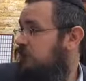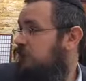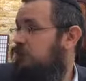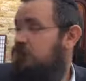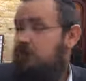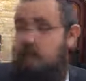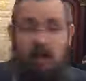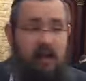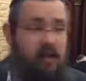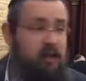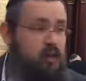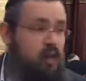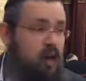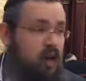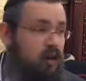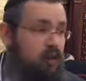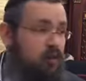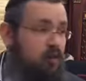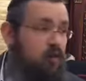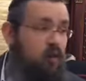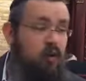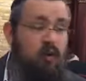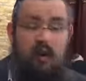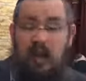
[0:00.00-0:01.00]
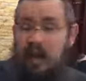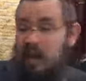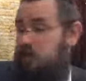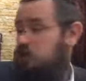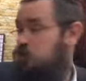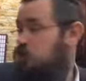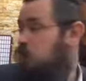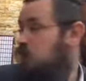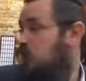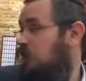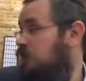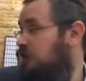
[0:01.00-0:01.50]
for my child, or a
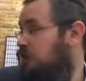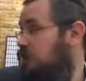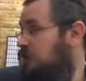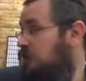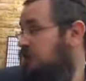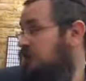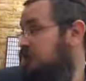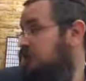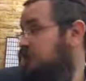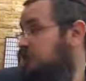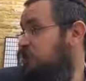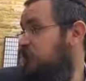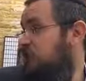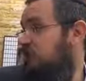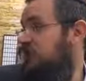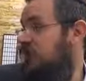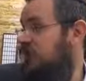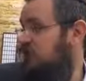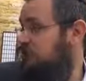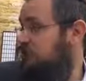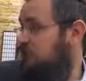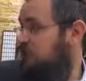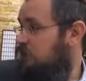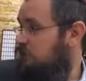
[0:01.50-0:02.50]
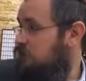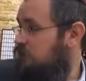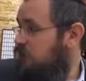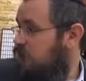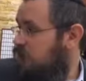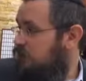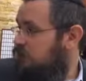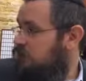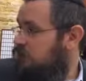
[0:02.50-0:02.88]
natural love if a person even has for themselves.